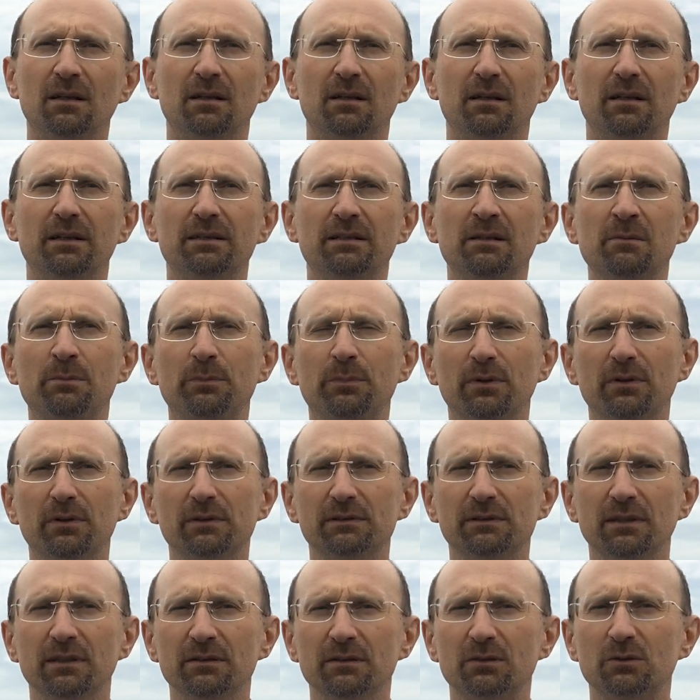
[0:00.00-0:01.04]
It's
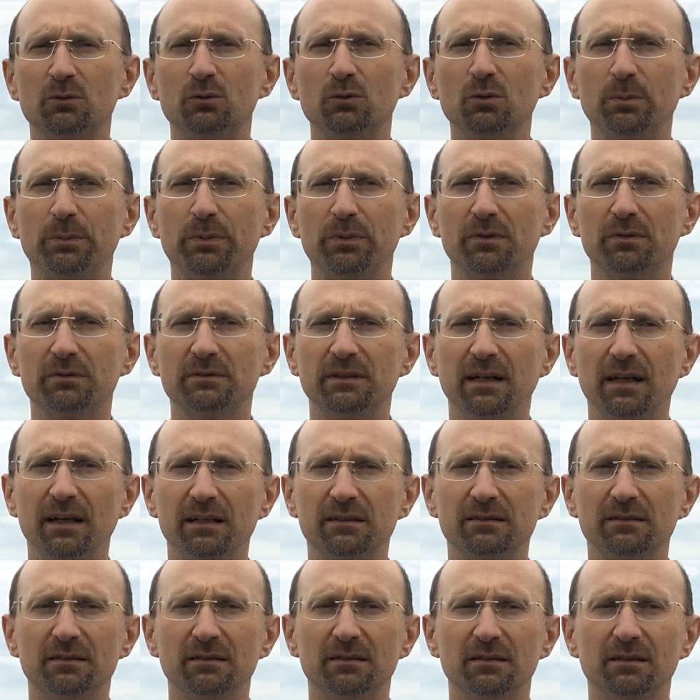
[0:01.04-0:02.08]
important to
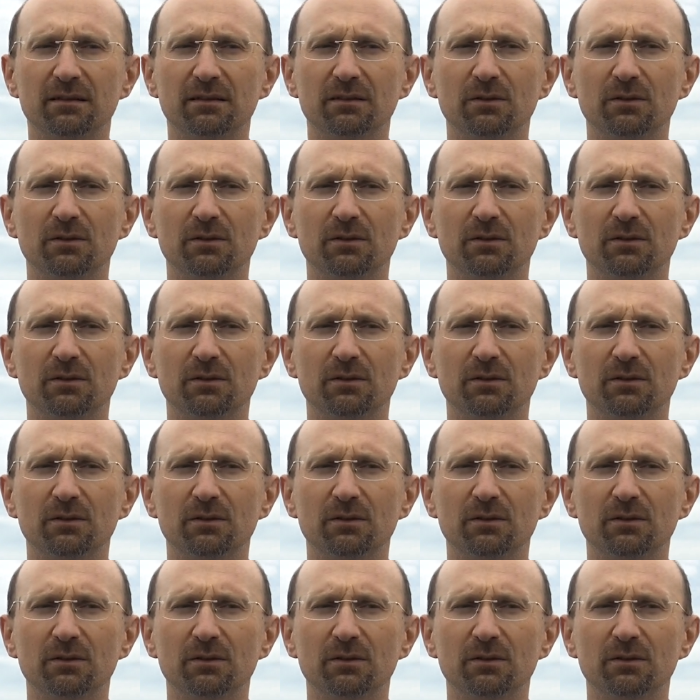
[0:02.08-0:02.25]
protect